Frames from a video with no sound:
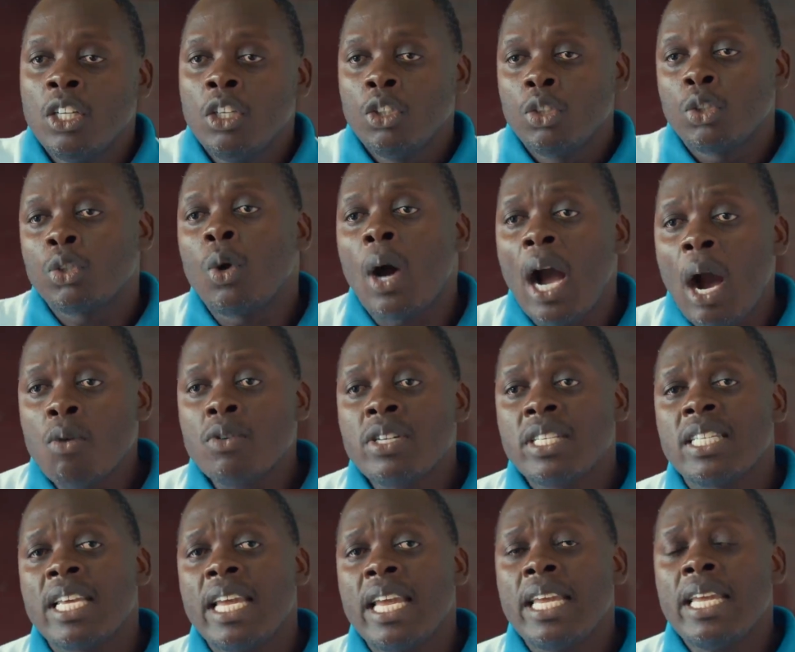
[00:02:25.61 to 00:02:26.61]
So I would
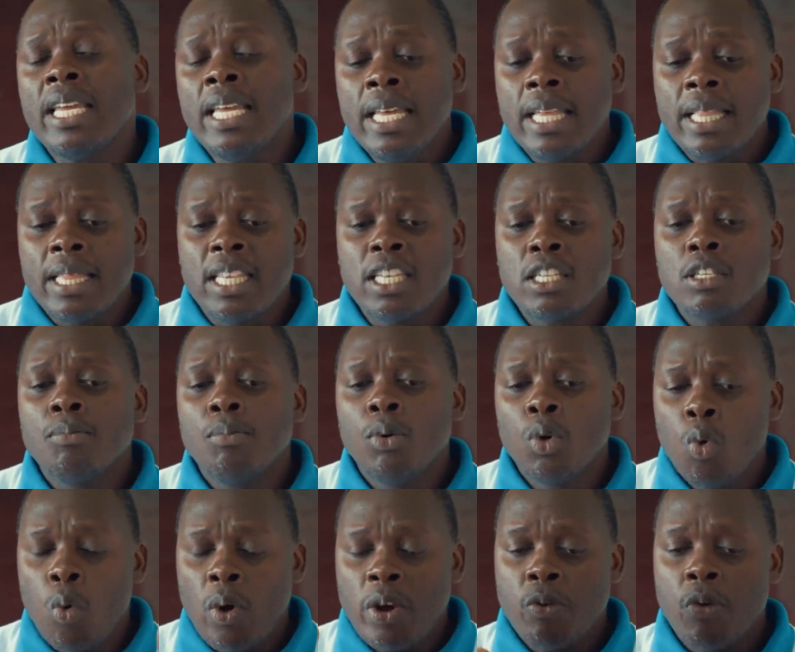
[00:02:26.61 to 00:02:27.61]
say this
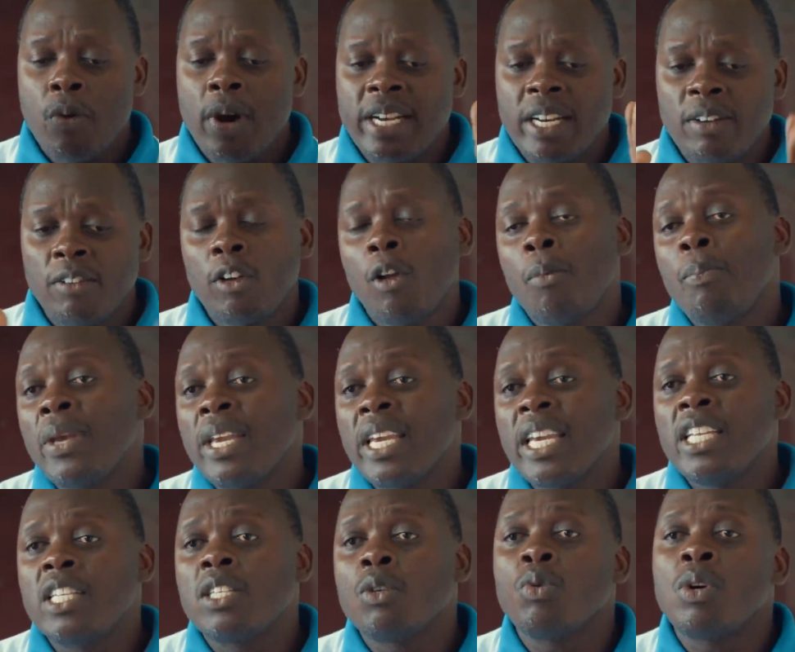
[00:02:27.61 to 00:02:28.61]
book, when we were developing
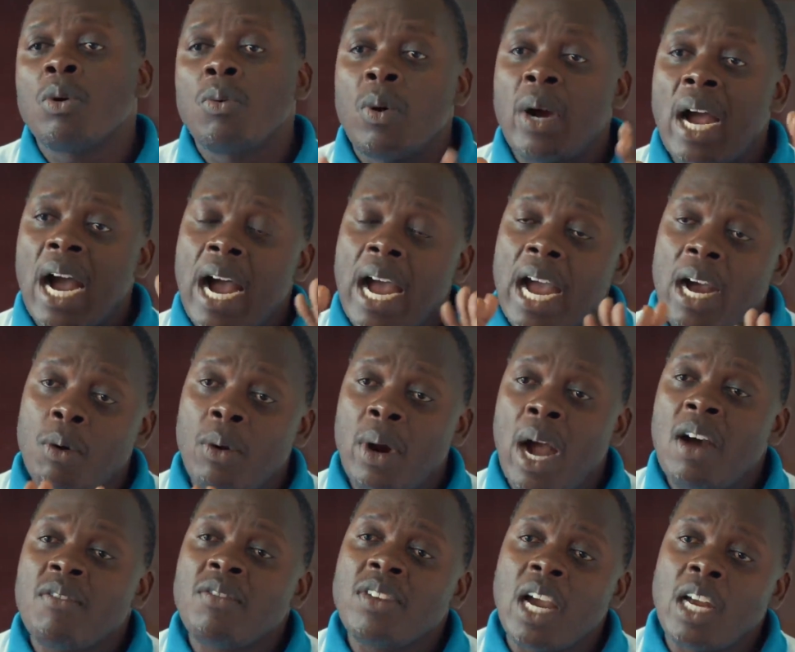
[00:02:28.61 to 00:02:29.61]
it, we were
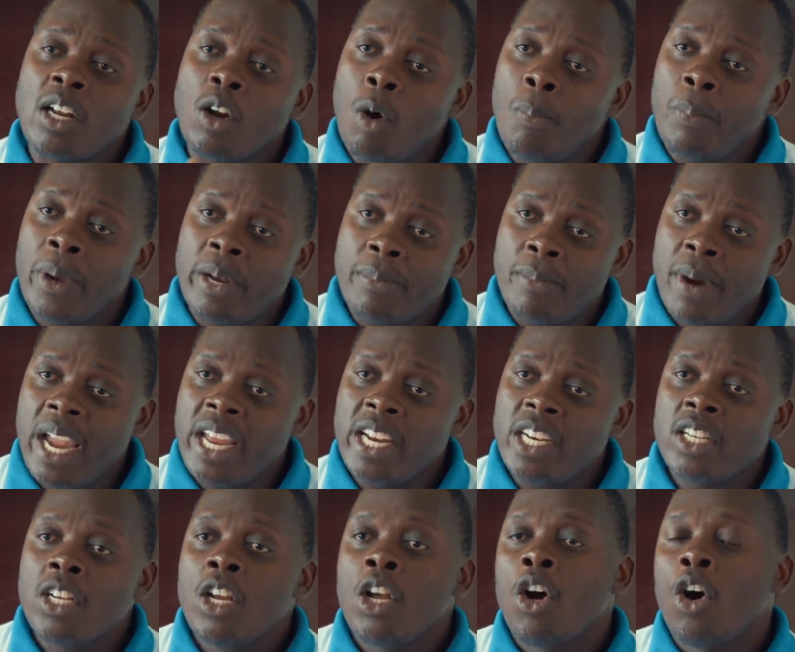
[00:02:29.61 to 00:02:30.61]
having an open mind
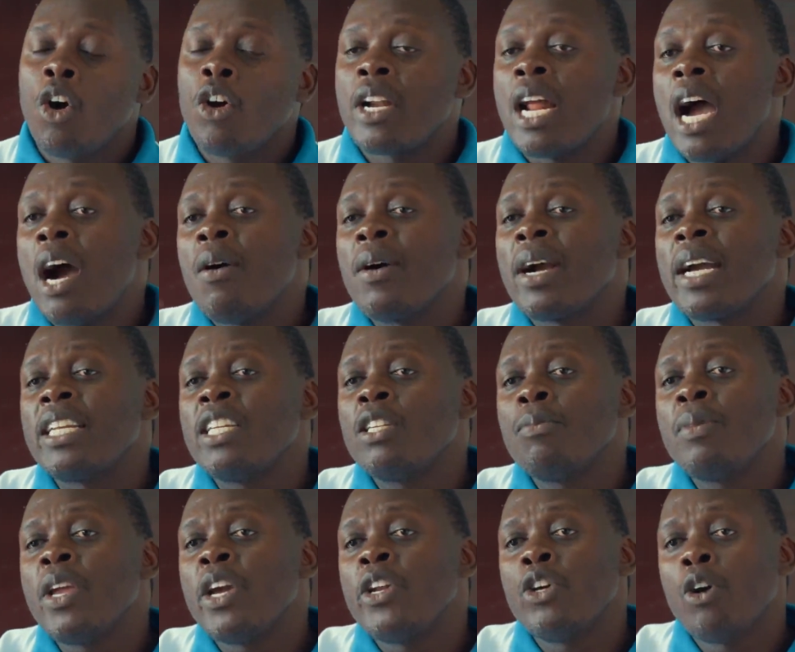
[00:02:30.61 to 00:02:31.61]
on how can it
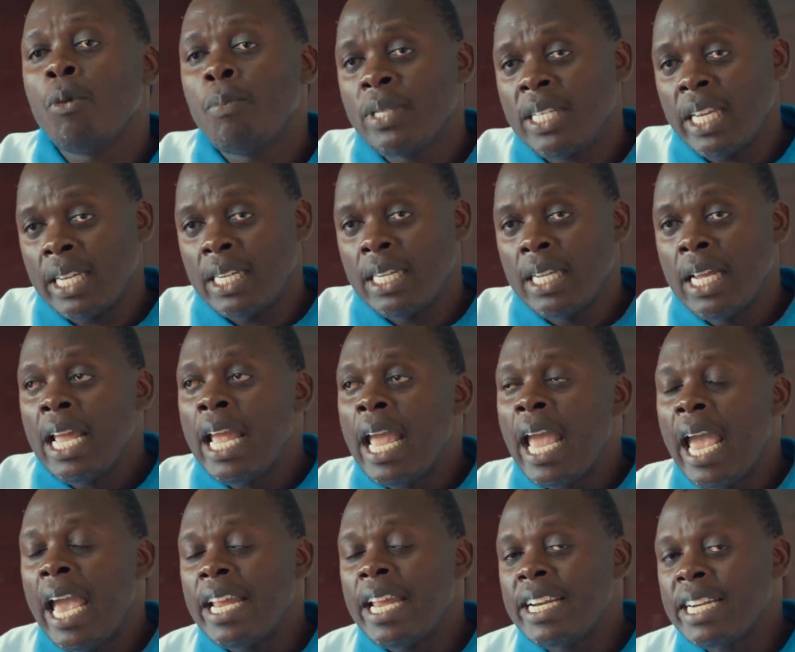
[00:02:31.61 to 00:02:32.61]
be adopted.
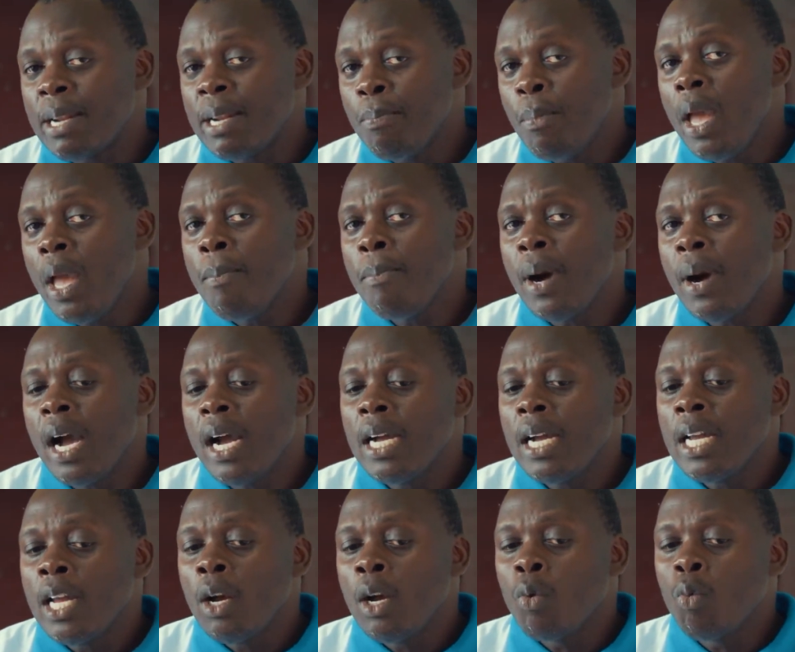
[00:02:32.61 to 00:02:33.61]
And remember,
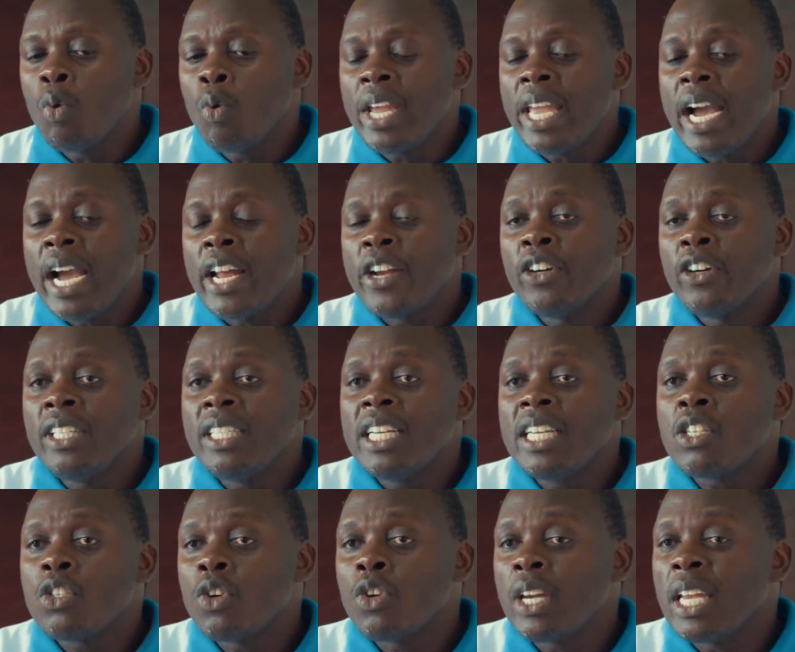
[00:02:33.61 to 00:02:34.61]
we are not
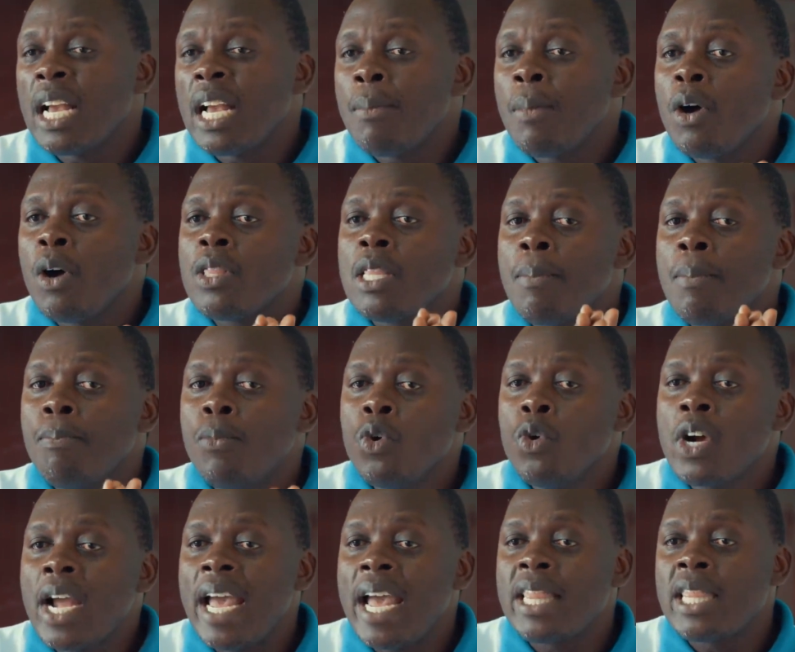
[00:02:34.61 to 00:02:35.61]
just talking about the
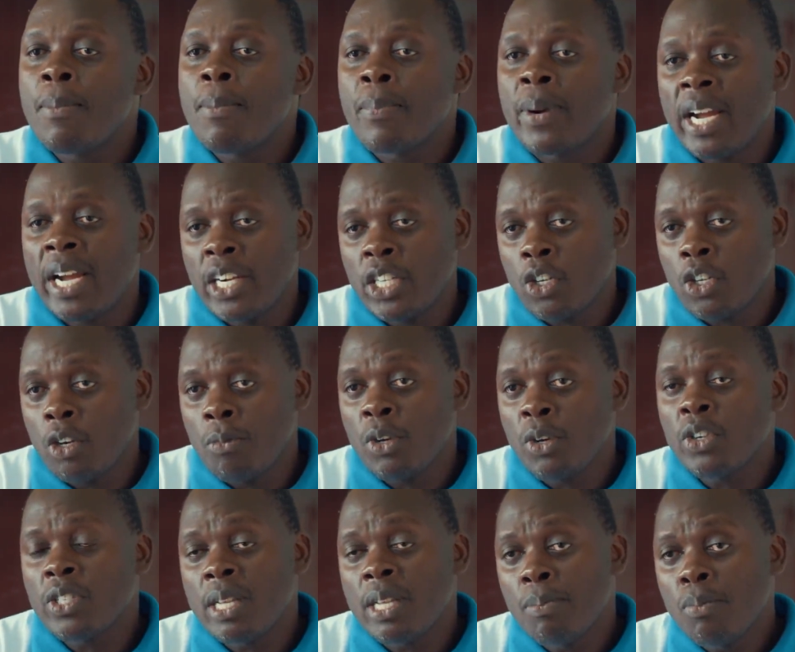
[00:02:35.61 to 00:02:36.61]
book and the practical,
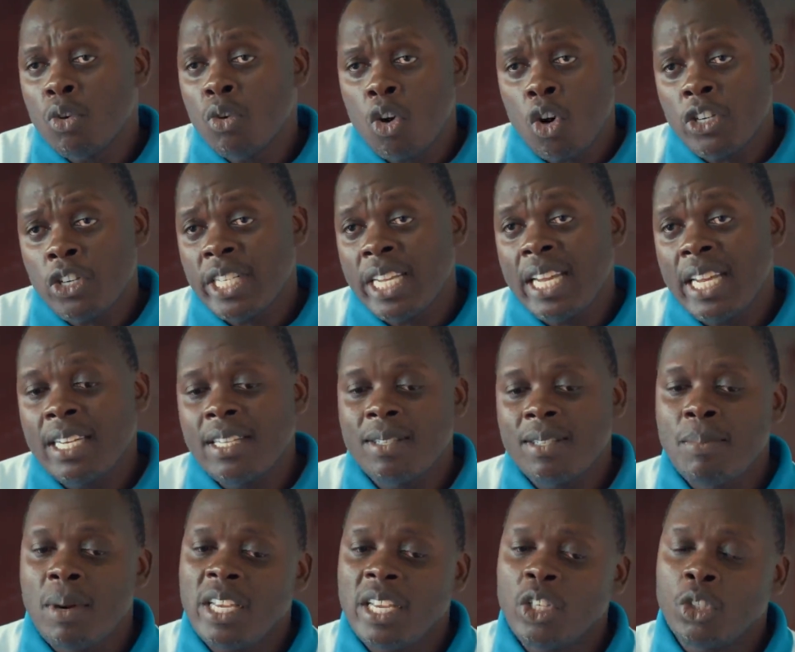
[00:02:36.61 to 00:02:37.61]
because the book contains
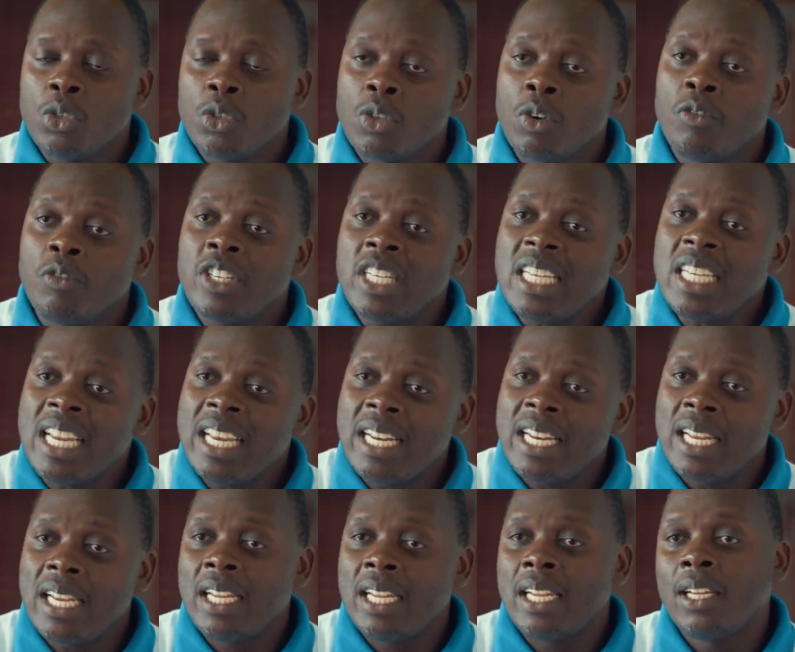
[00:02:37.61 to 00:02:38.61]
issues of
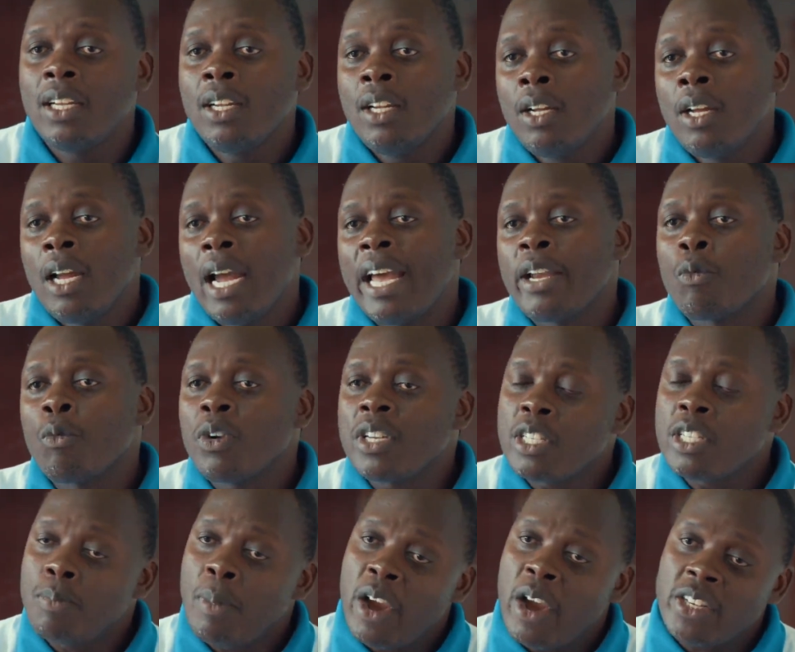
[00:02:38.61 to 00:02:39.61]
DNA and what
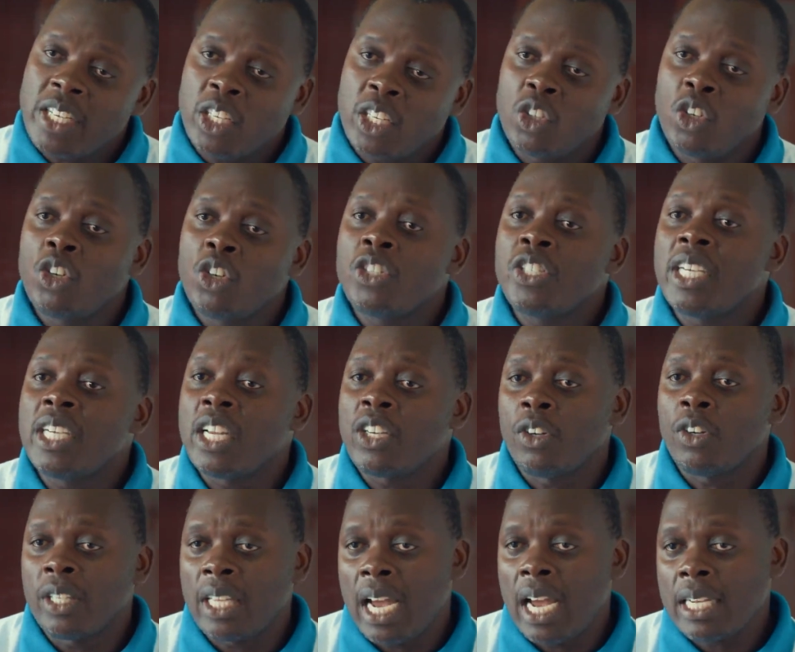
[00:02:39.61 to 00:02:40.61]
is biotechnology and
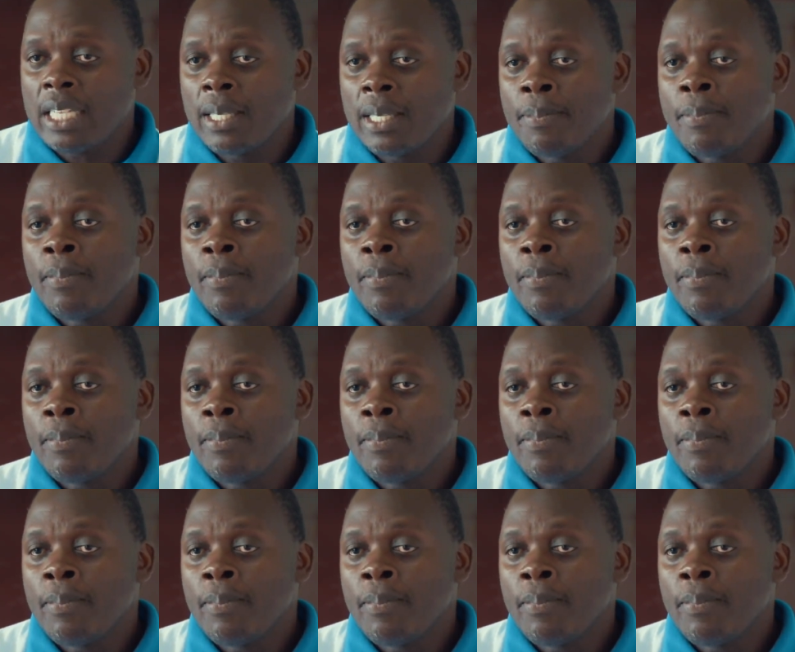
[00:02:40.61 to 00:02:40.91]
all that.